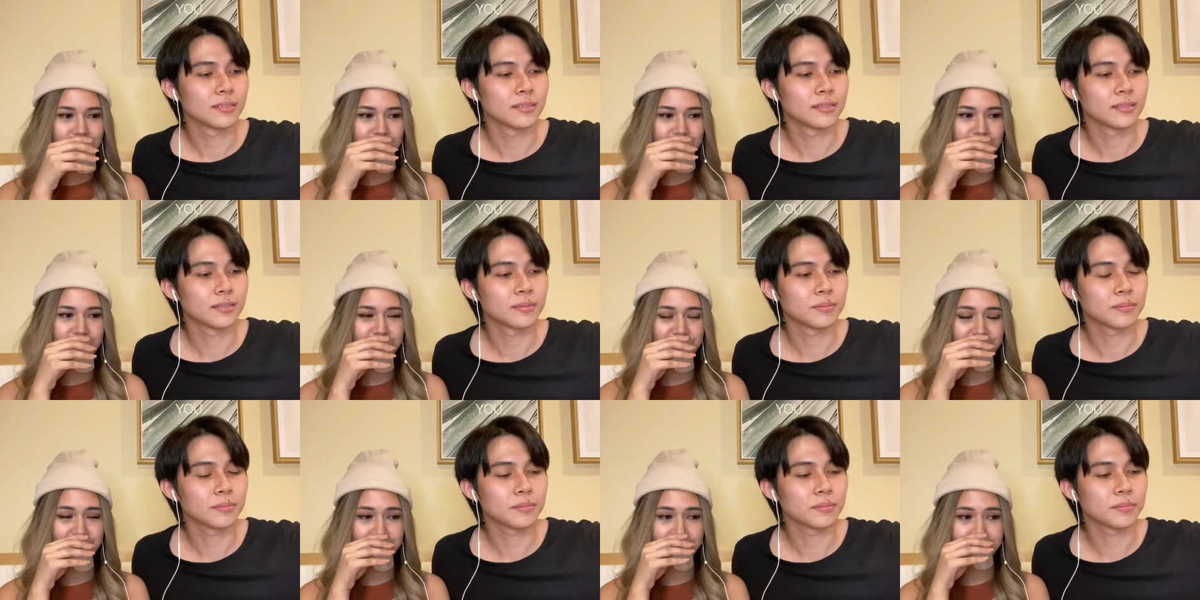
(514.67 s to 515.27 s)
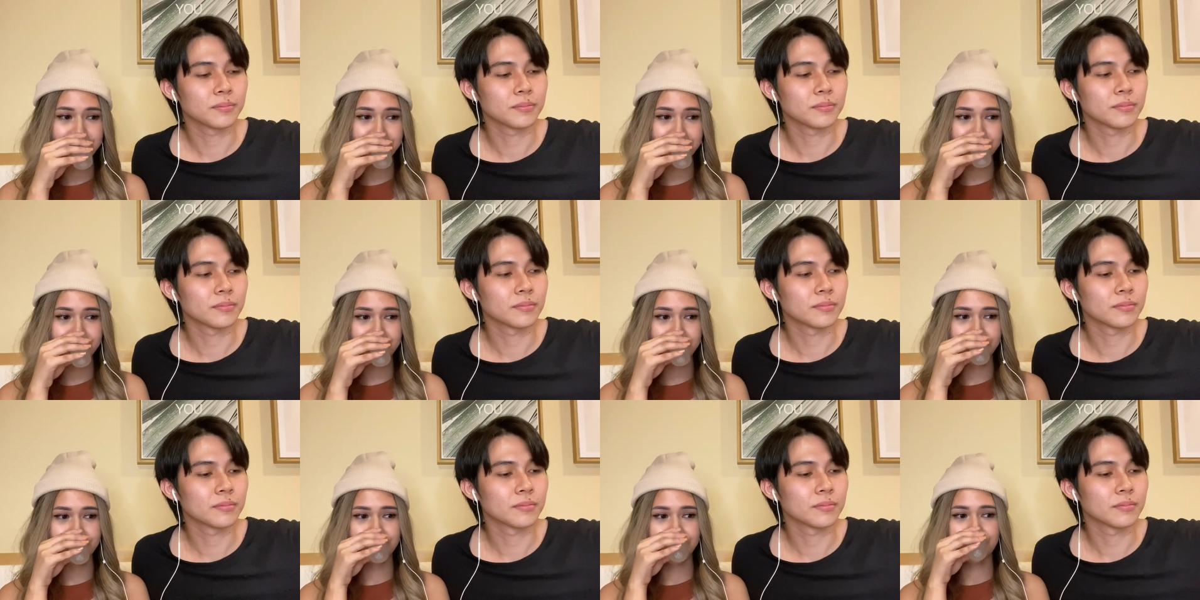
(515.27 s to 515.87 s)

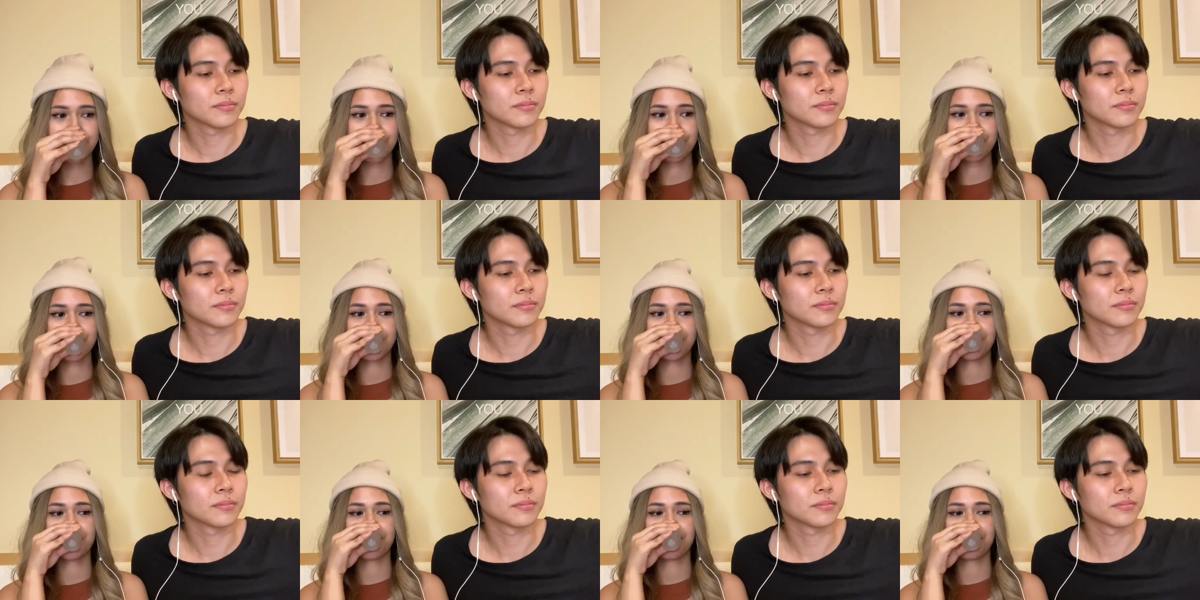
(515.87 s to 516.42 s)
(no one is talking)